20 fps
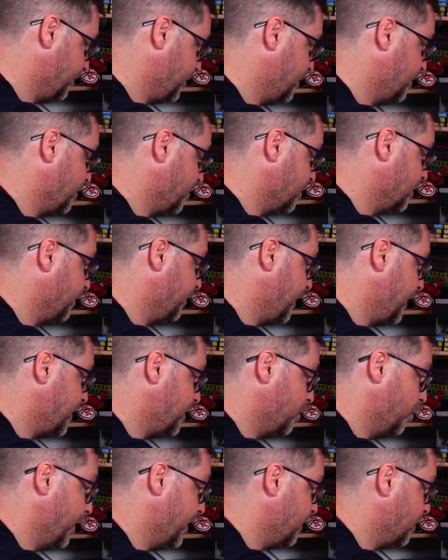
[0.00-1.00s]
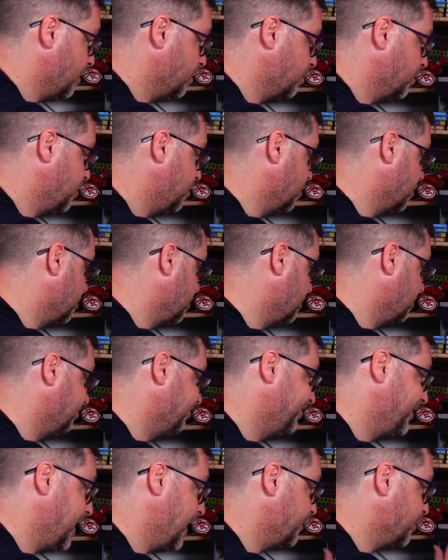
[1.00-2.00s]
sort of version of Windows just
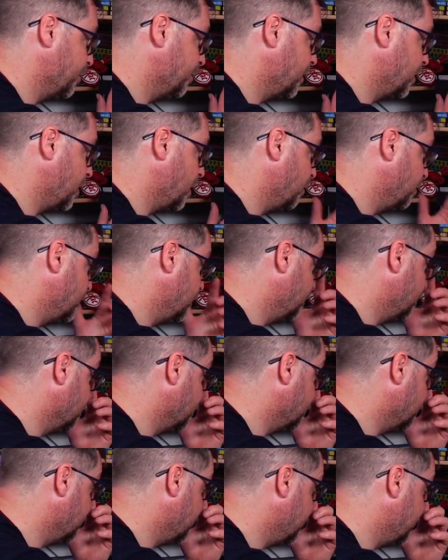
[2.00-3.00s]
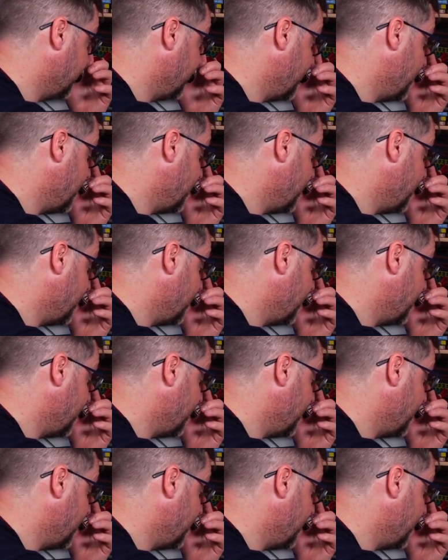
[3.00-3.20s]
gives up the ghost and doesn't